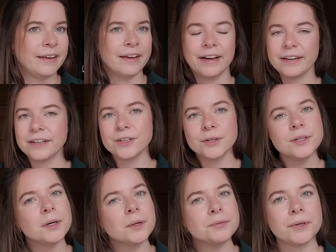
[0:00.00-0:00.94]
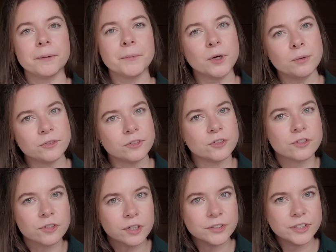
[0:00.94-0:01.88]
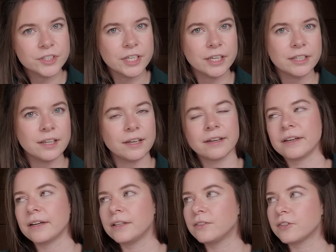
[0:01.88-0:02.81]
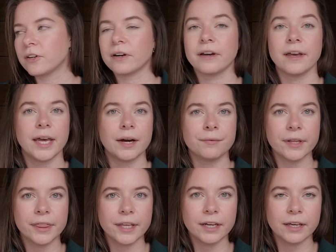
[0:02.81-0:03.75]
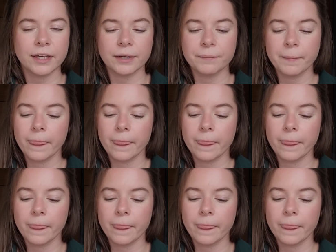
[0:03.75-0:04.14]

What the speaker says: And I don't know if I'm going to tuck this in like I tuck everything in,